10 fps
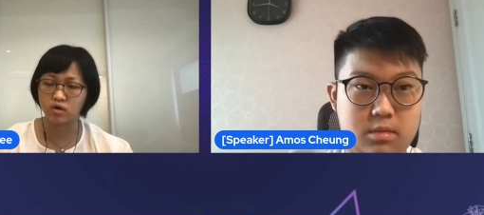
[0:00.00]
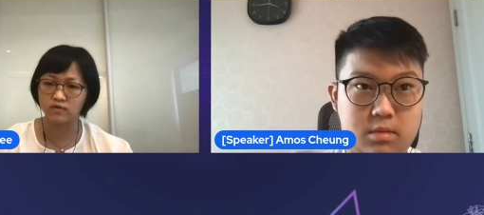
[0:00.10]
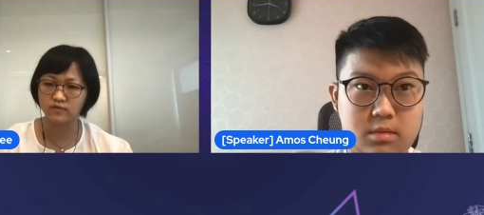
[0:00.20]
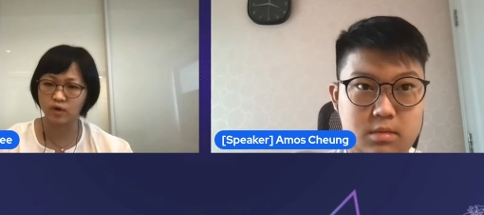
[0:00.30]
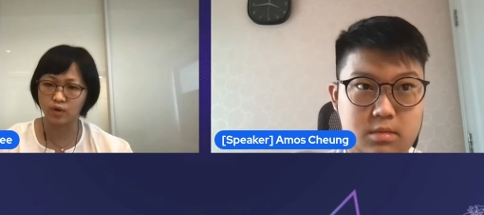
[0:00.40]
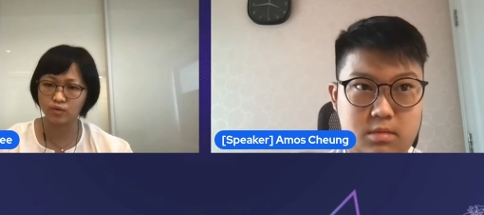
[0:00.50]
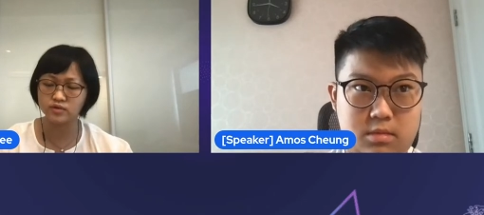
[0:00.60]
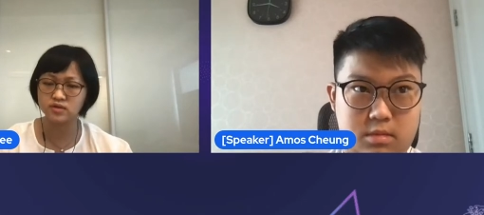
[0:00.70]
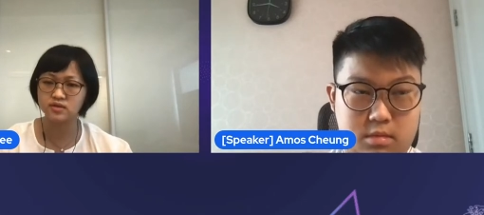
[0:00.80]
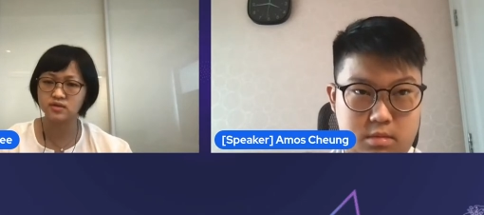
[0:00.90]
Speaker 1: of Code?
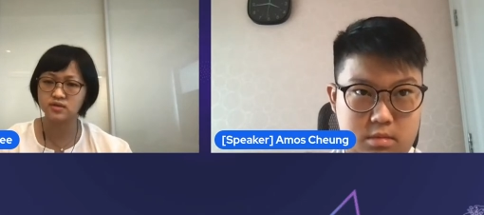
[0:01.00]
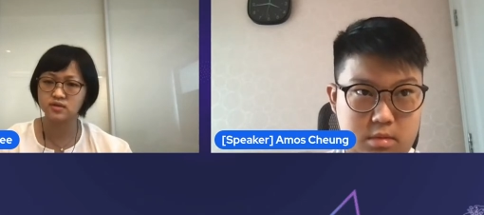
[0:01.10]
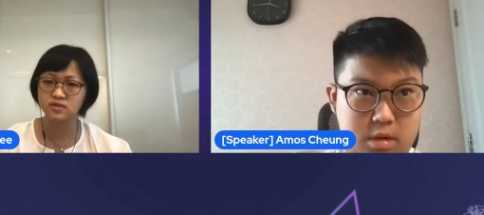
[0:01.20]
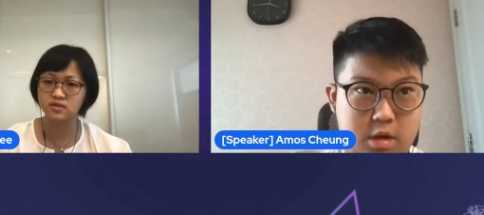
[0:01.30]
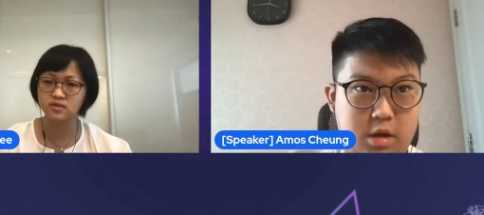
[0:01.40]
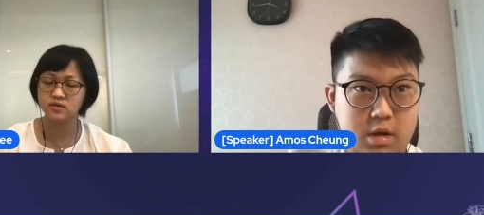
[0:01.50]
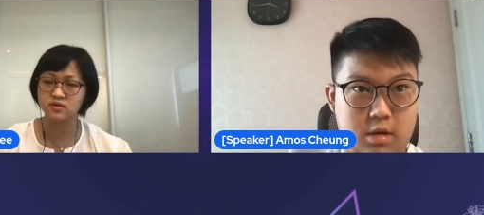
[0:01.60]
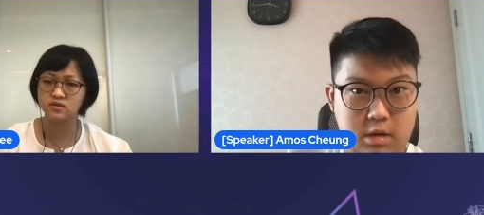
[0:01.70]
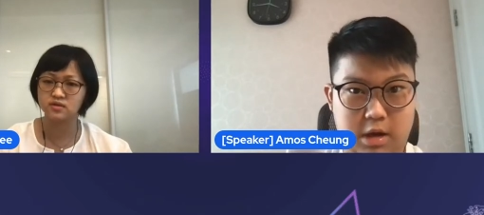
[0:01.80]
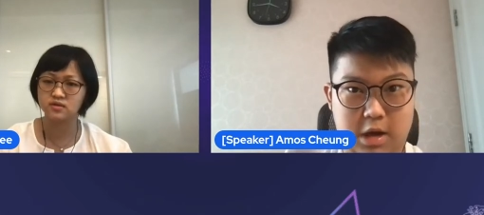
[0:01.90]

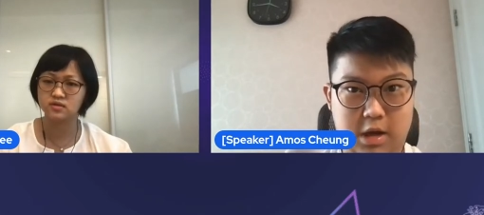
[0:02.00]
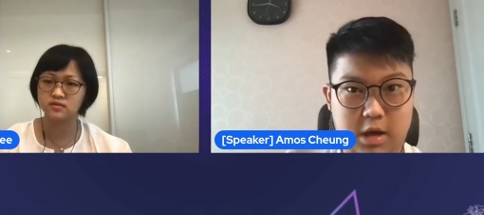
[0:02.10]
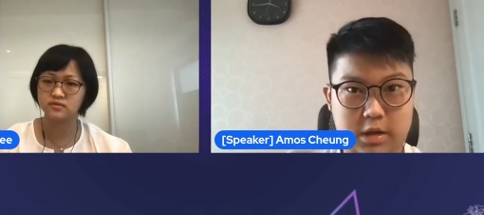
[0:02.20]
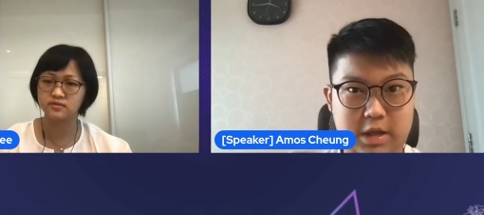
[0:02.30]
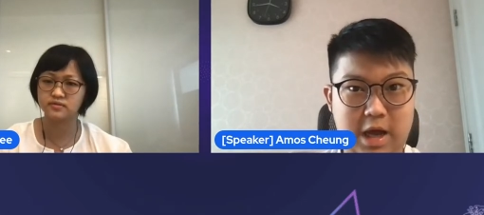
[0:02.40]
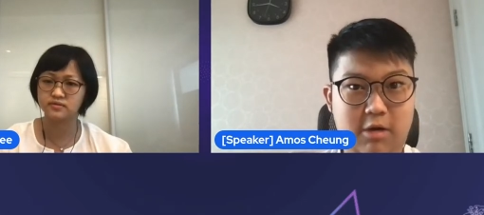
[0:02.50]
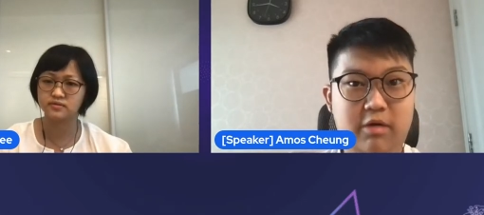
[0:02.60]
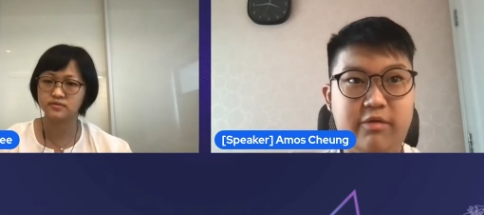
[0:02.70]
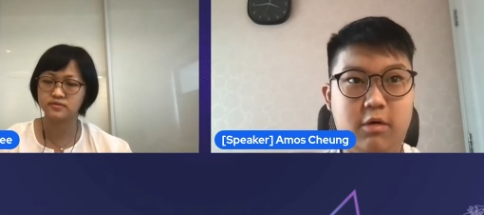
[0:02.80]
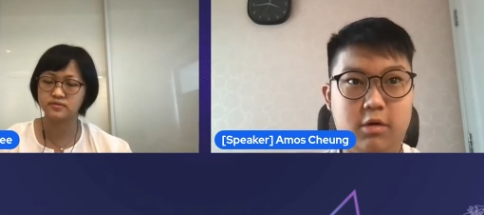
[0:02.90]
Speaker 2: Uh, the Hour
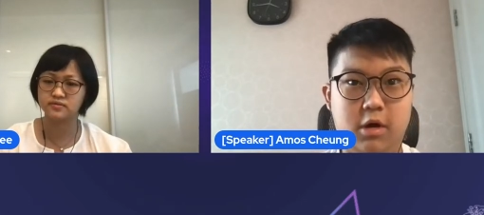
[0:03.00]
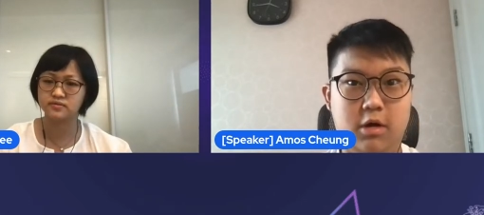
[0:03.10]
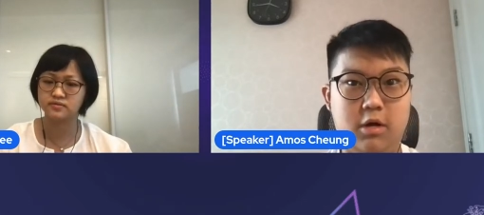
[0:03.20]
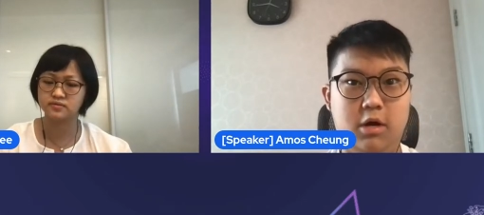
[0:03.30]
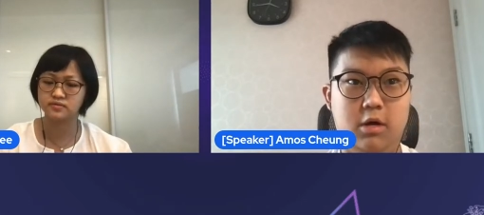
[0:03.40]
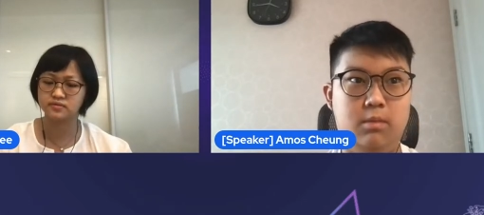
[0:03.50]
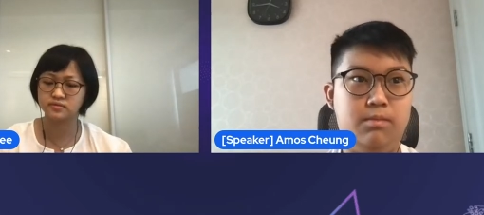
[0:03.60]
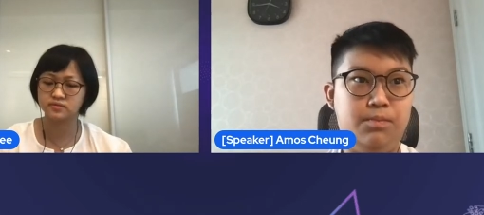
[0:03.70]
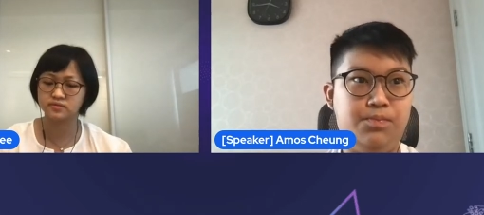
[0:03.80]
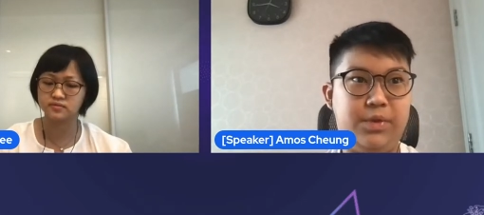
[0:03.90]
of Code Hong Kong
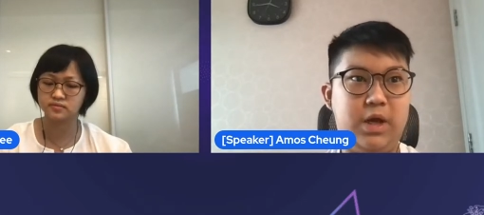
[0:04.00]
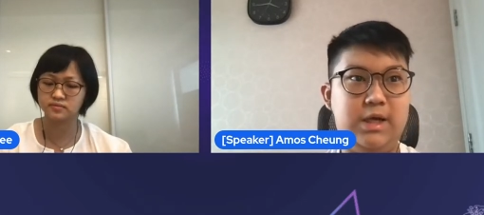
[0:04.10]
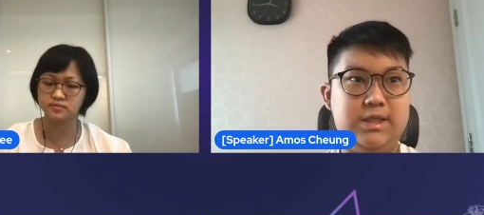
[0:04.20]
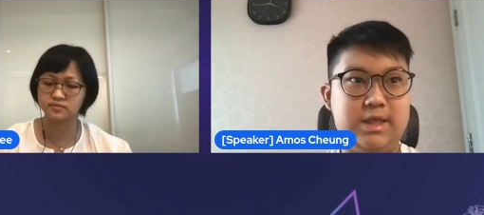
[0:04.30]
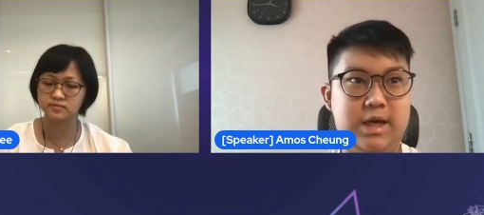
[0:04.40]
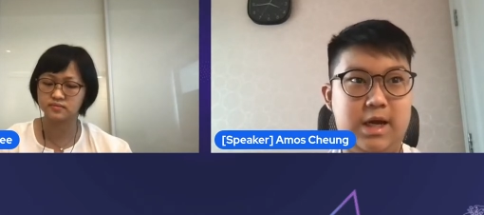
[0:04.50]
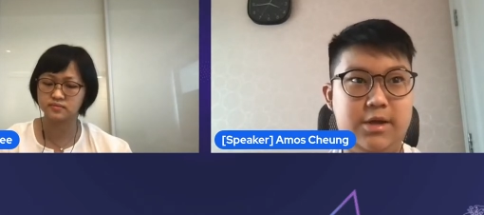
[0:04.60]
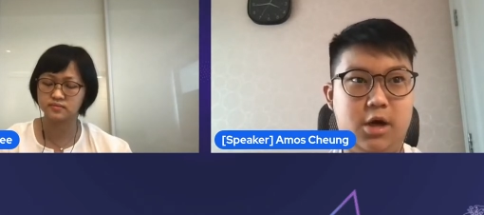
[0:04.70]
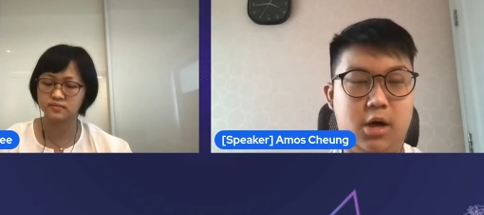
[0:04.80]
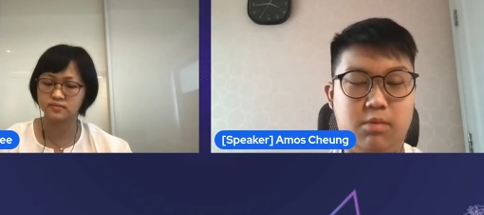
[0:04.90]
is a
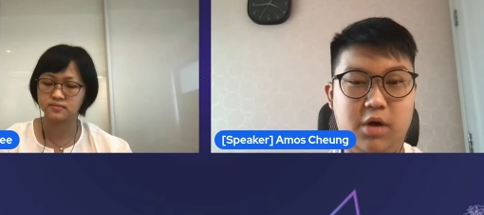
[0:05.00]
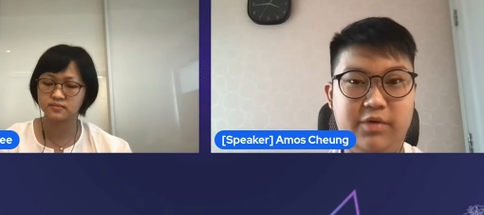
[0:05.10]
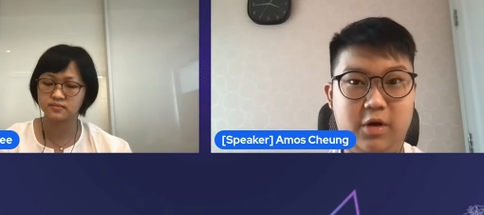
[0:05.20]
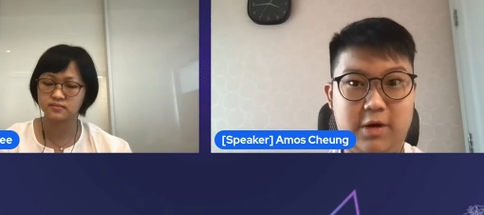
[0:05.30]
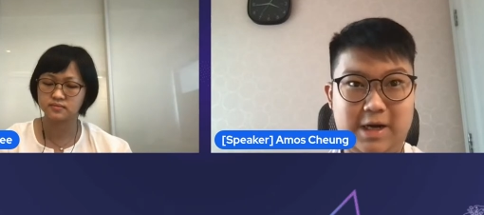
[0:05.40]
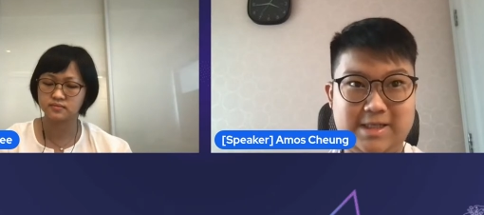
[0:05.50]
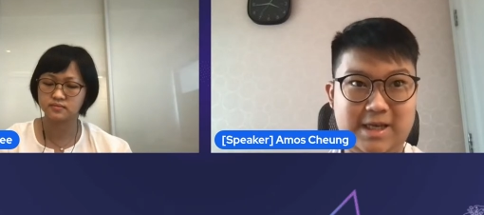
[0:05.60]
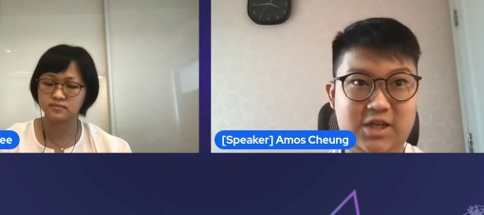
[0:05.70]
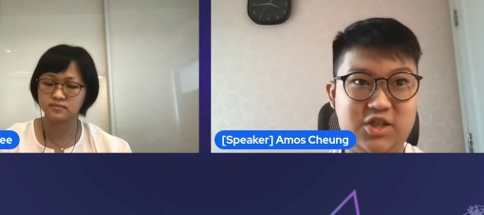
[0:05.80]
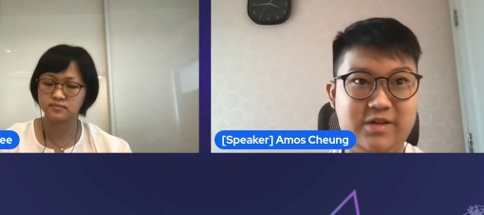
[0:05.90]
non-profit
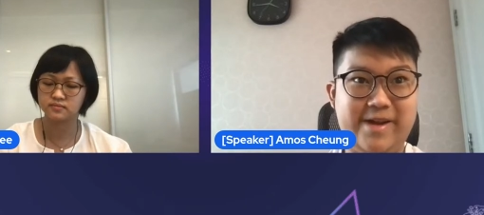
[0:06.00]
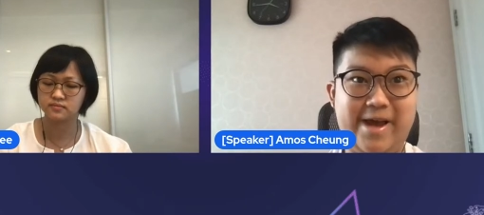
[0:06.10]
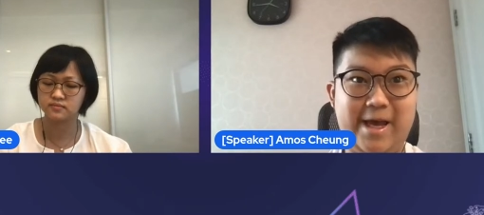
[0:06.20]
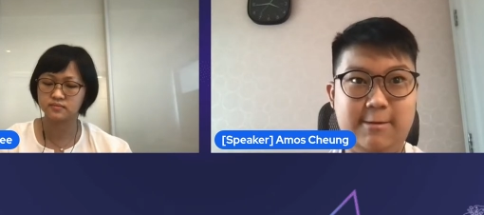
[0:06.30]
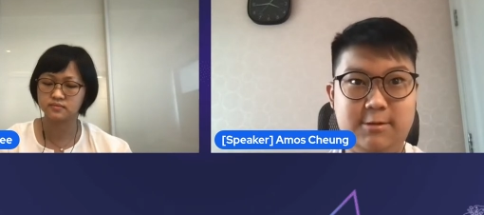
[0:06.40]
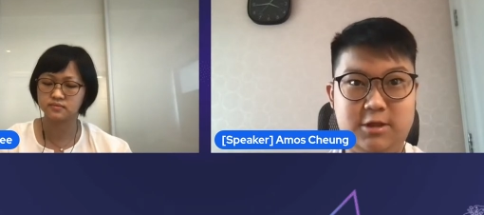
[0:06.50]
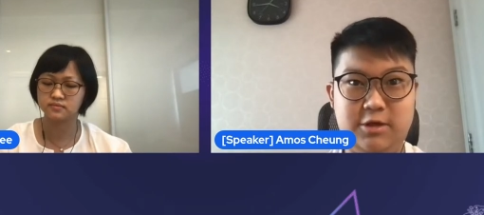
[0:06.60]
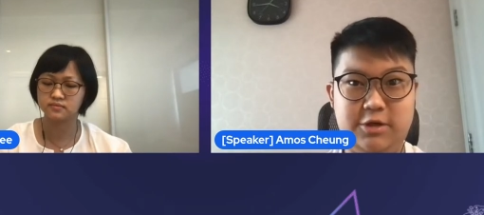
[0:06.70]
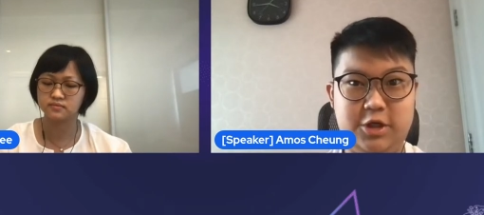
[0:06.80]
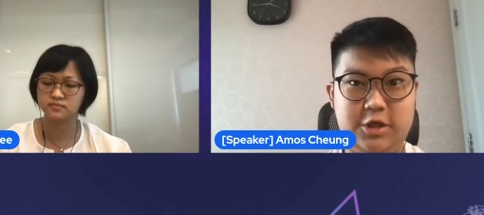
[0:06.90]
organization that aims to
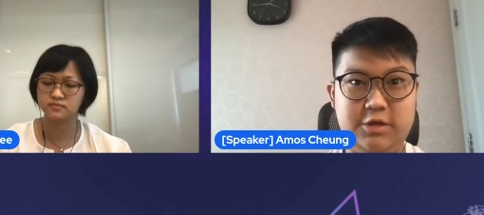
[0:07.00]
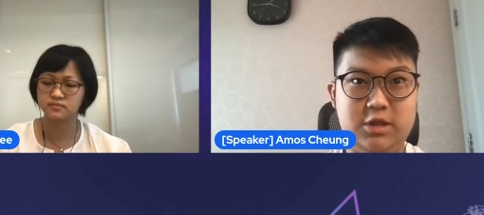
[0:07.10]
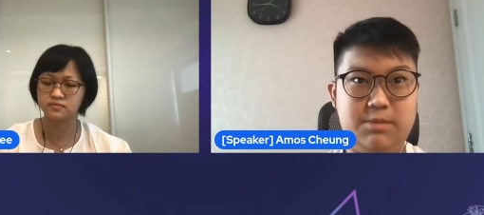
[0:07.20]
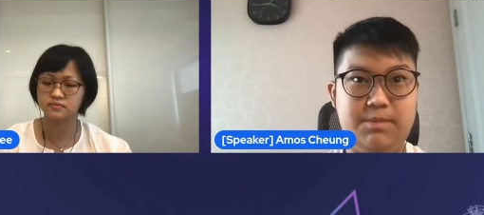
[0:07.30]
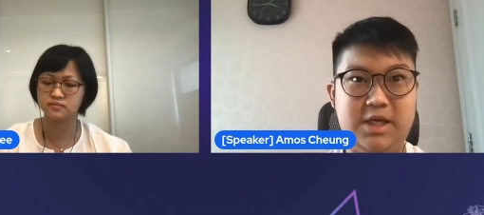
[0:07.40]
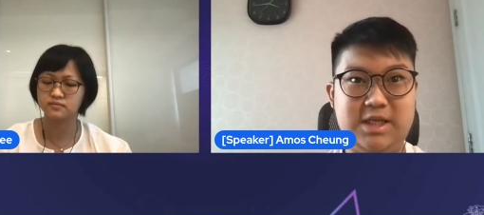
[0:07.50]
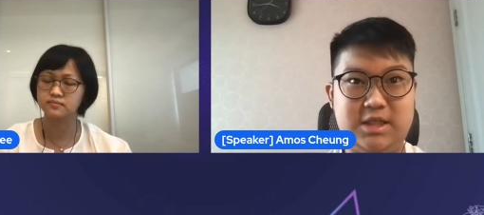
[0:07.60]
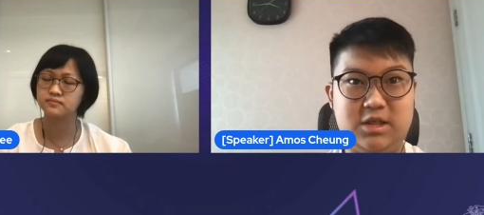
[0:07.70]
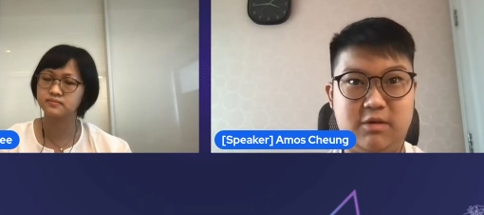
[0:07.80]
introduce the basics